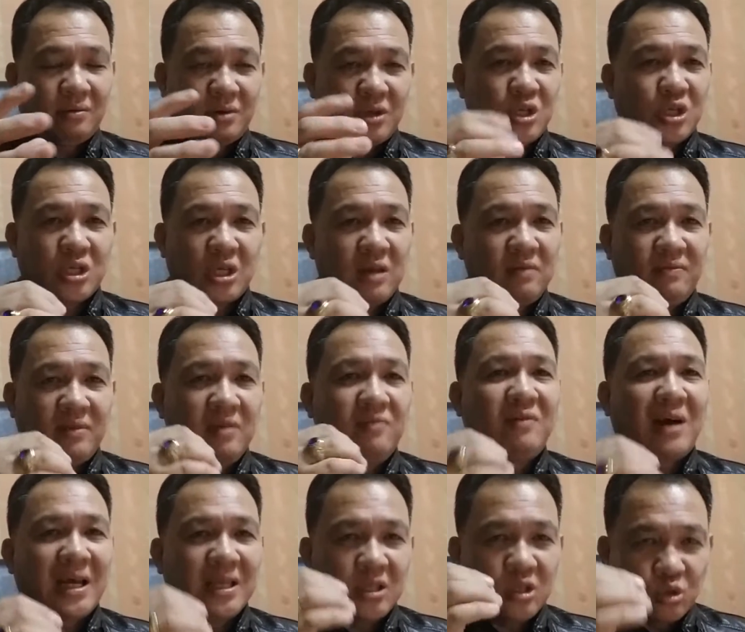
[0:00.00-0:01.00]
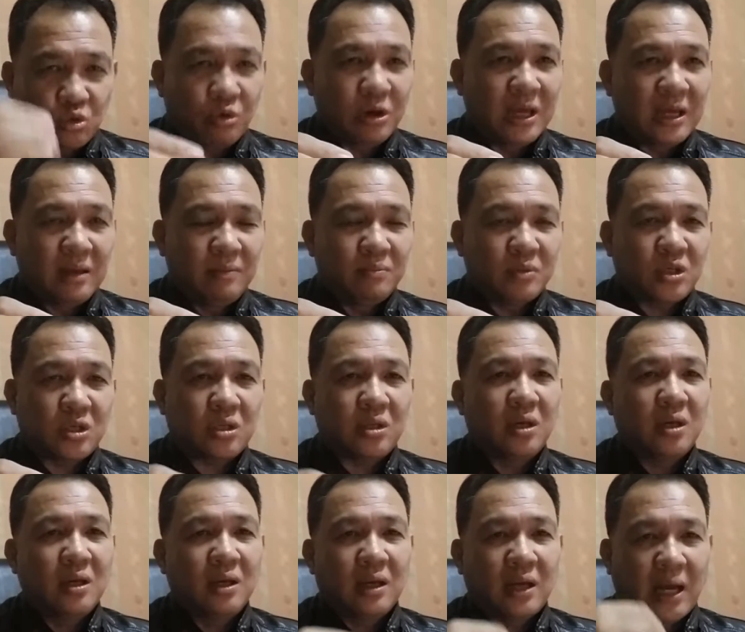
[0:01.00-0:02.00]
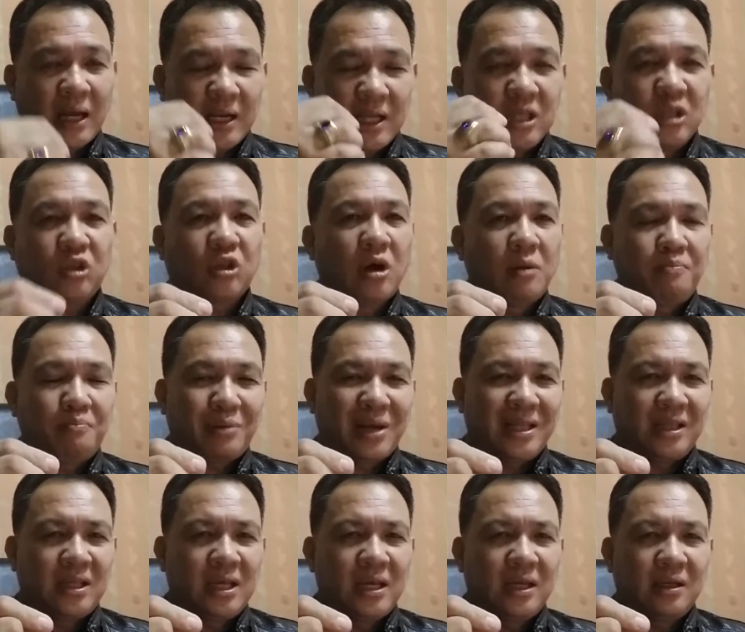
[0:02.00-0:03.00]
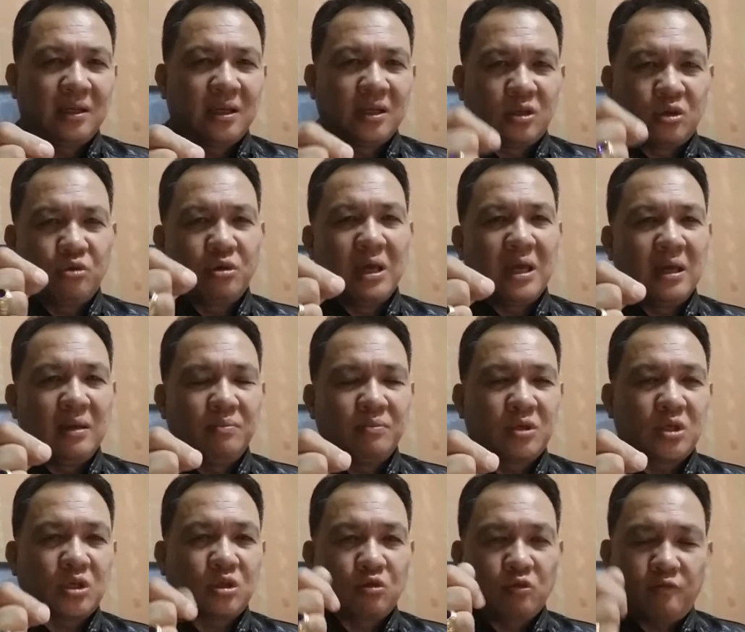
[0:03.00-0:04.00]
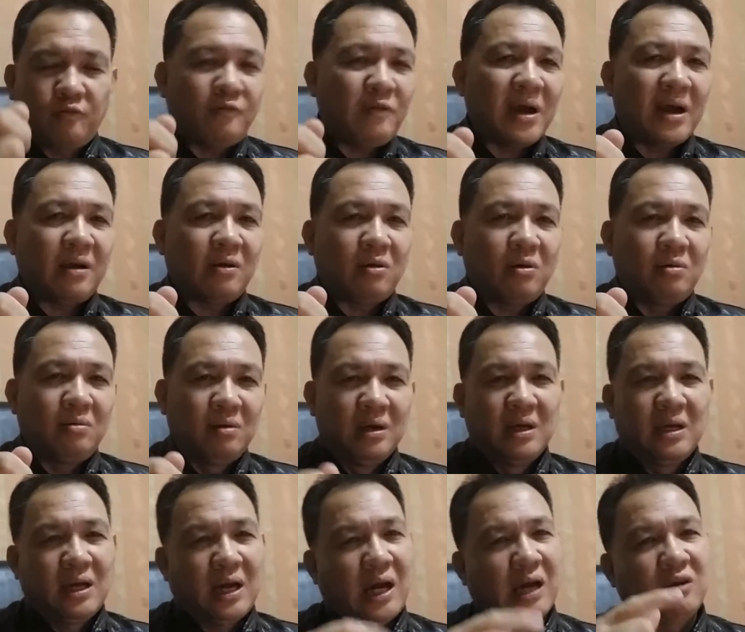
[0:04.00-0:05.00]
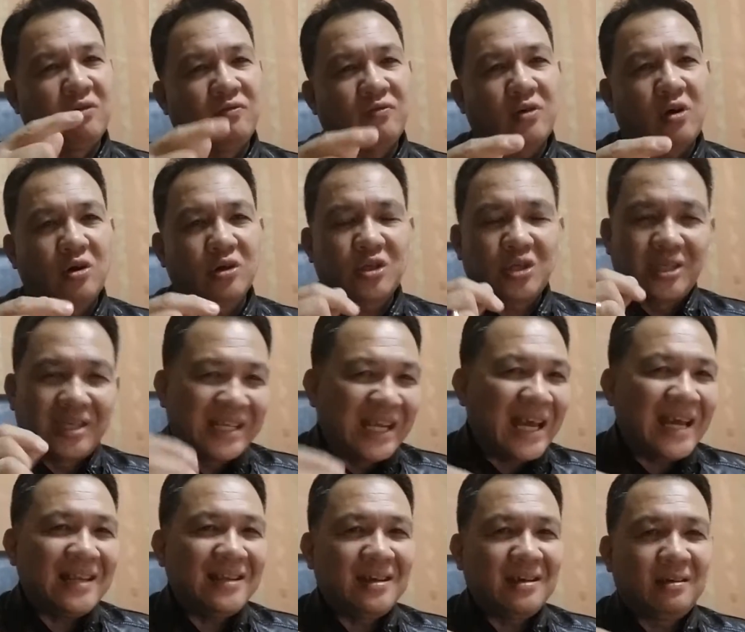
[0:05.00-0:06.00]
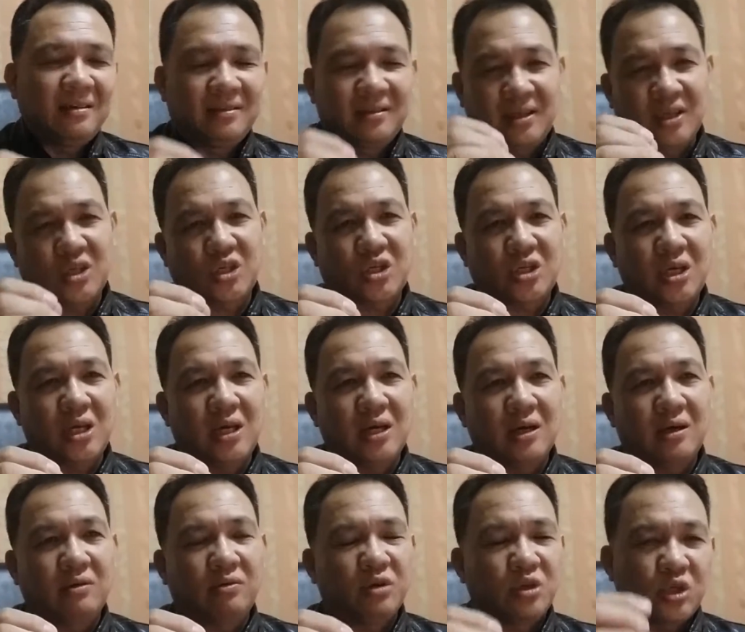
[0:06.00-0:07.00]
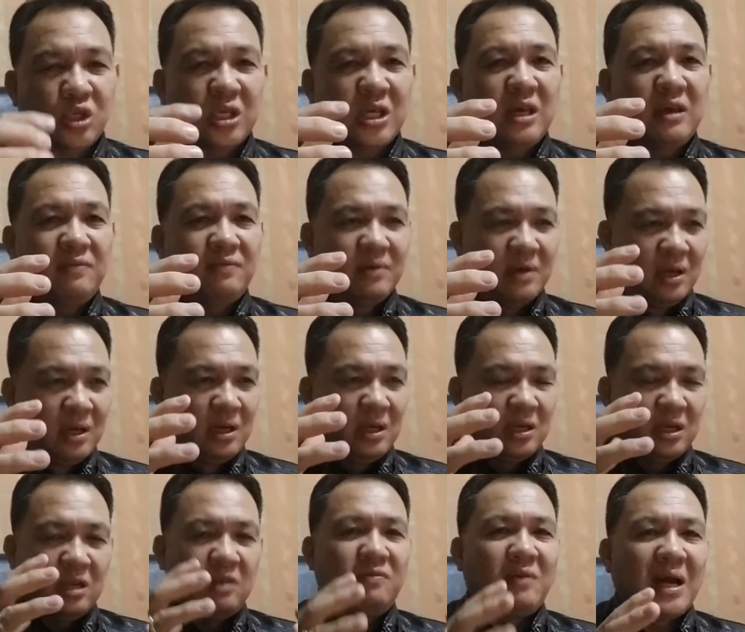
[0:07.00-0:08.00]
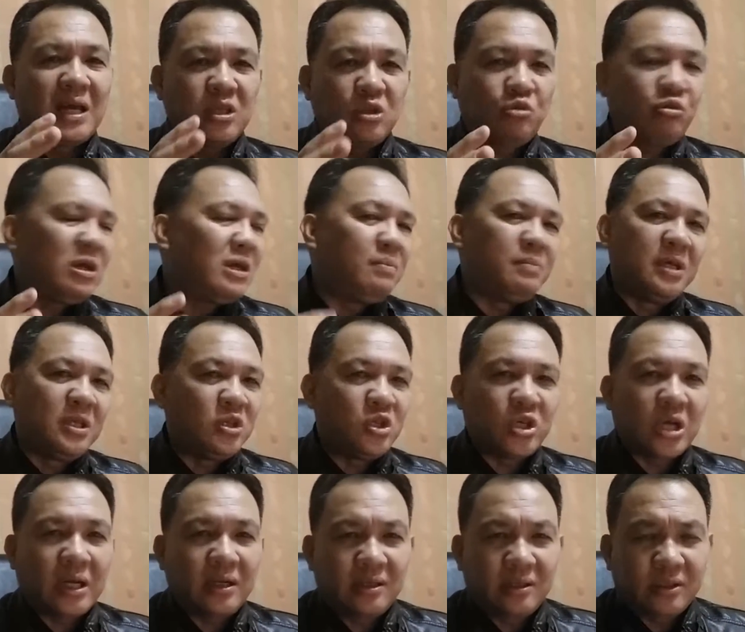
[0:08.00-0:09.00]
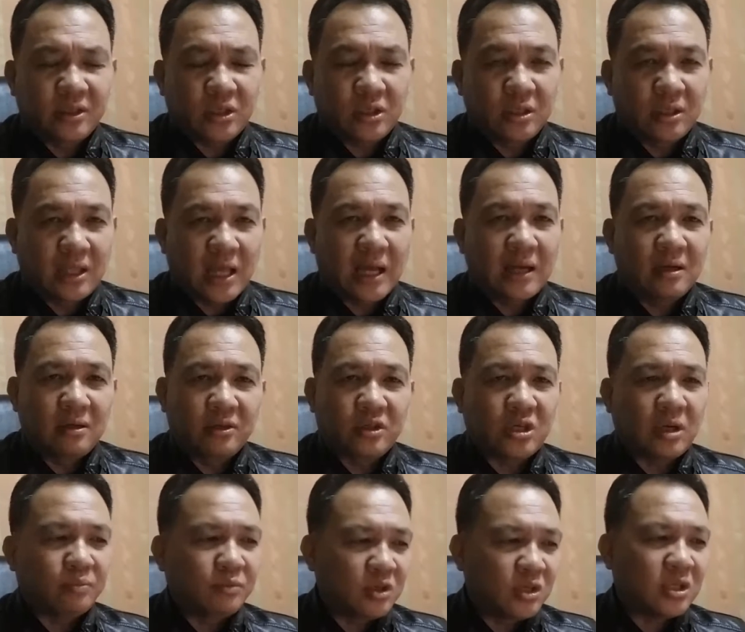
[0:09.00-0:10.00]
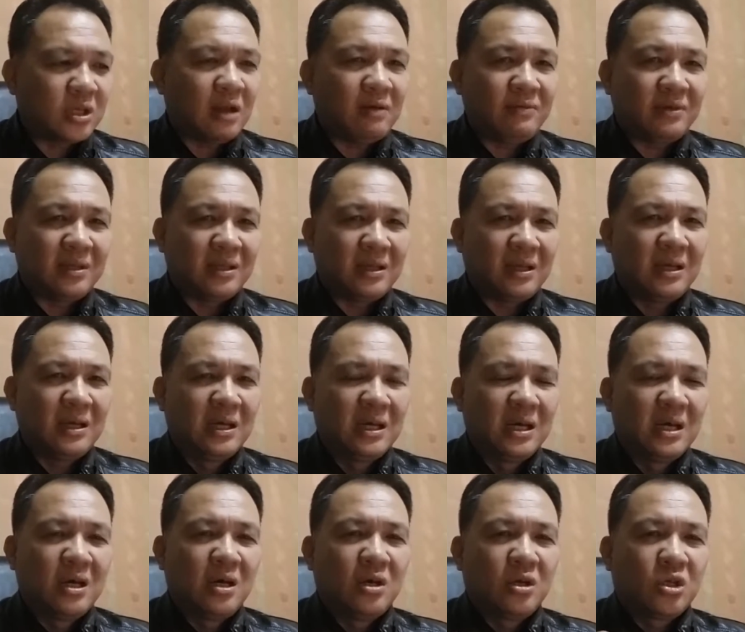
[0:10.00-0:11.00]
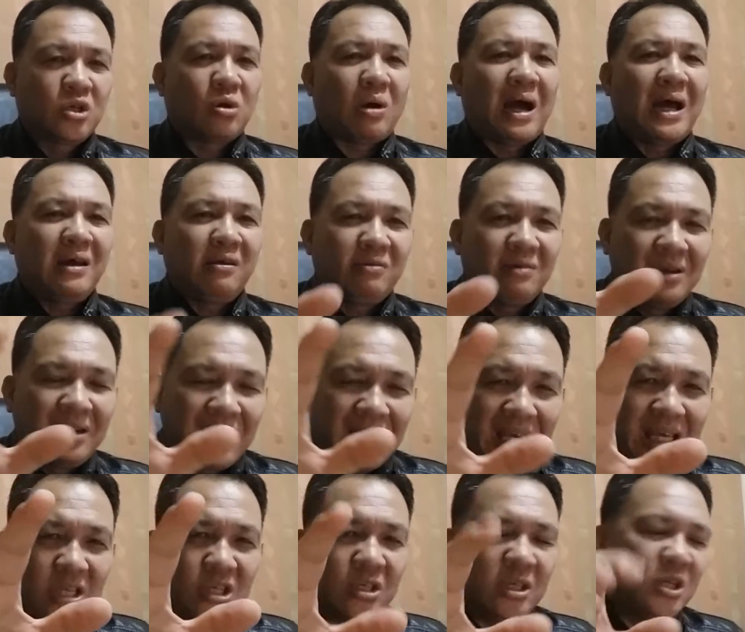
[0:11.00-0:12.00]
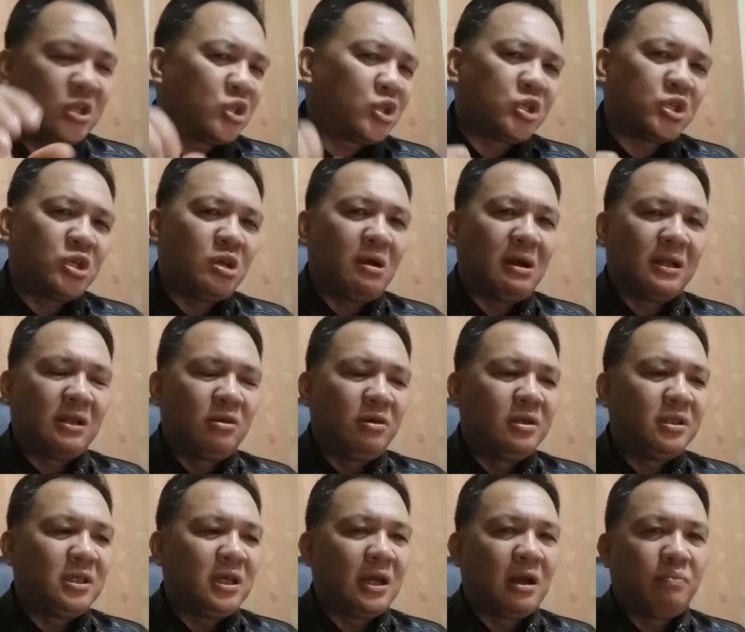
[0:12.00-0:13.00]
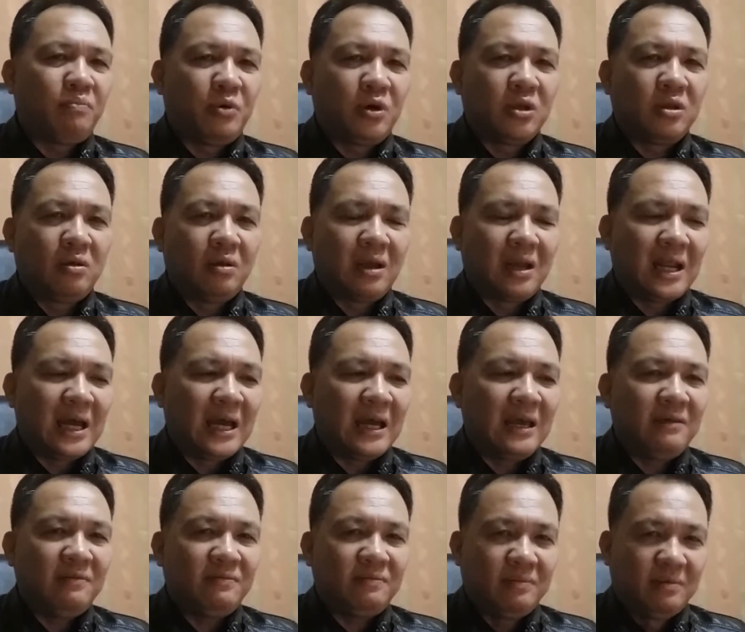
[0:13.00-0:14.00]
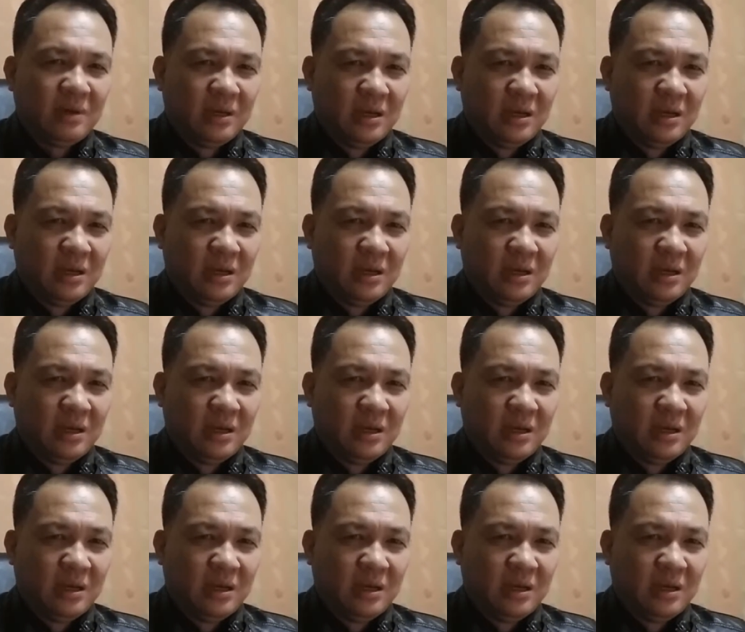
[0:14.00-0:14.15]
received divine dreams and interpreting the dreams to Pharaoh. And of course, Daniel the seer received divine dream in Daniel chapter 7. So I release this seer anointing upon your life.